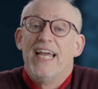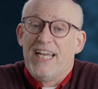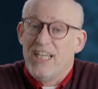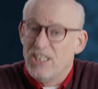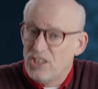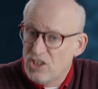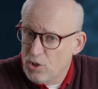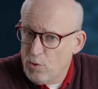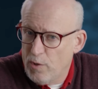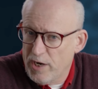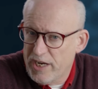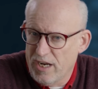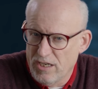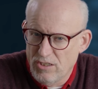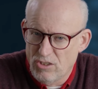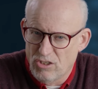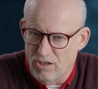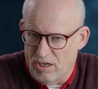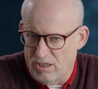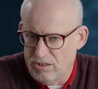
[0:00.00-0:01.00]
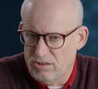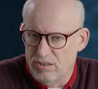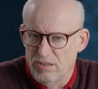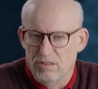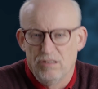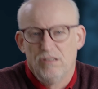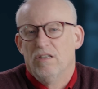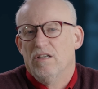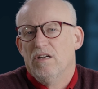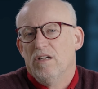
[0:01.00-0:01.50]
Here's a quick
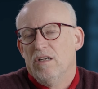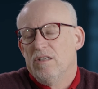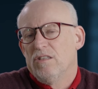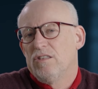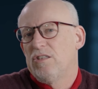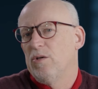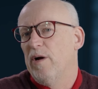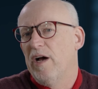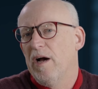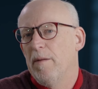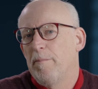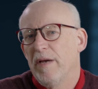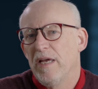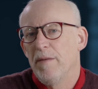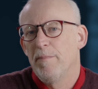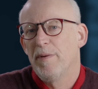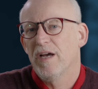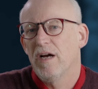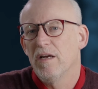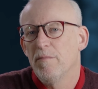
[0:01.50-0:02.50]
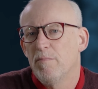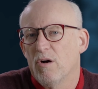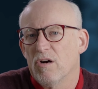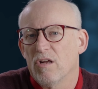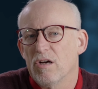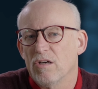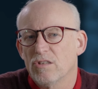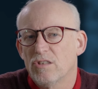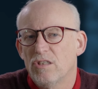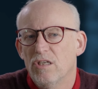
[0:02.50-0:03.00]
introduction to our PPA
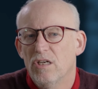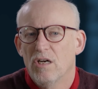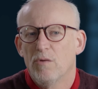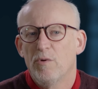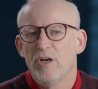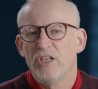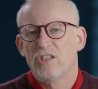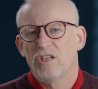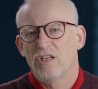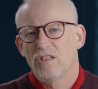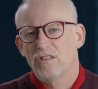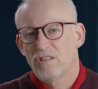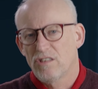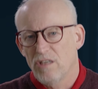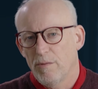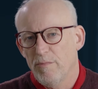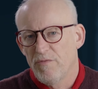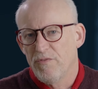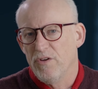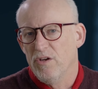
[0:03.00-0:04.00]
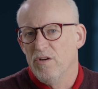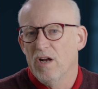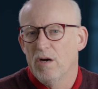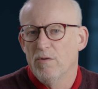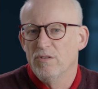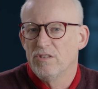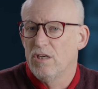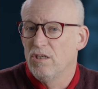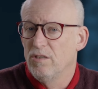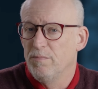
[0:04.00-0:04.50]
product, which some of you know
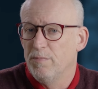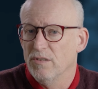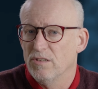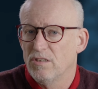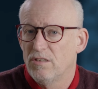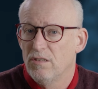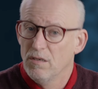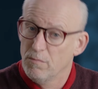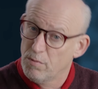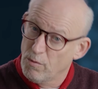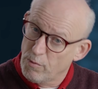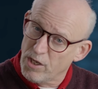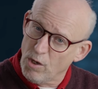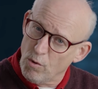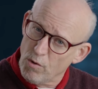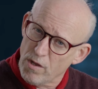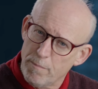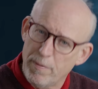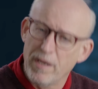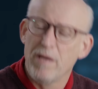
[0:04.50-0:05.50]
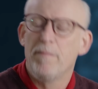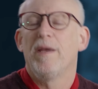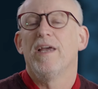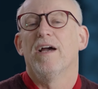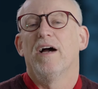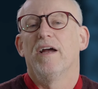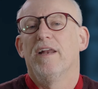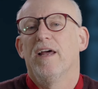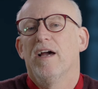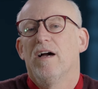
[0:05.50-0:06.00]
as Opus, but we call it
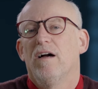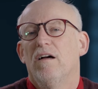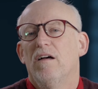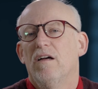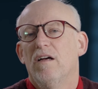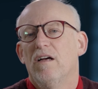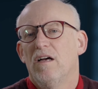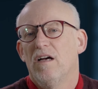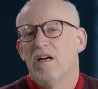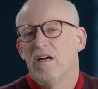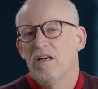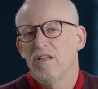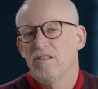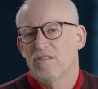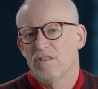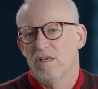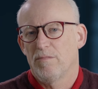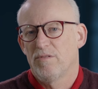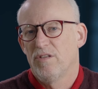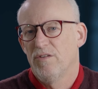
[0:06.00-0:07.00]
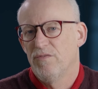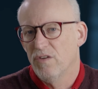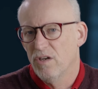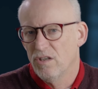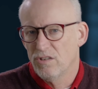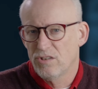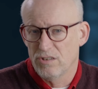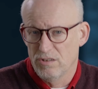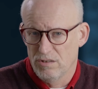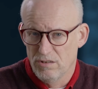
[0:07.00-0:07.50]
PPA now, and it's up to
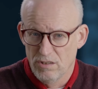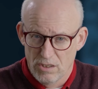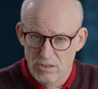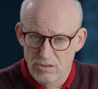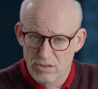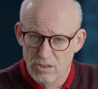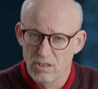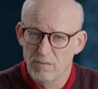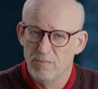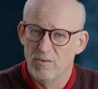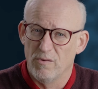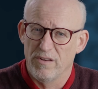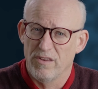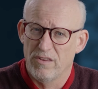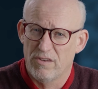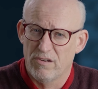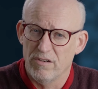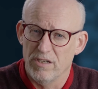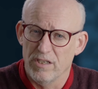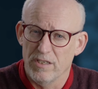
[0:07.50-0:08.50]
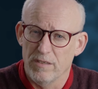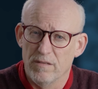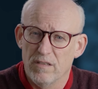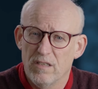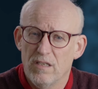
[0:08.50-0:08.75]
version 2.3.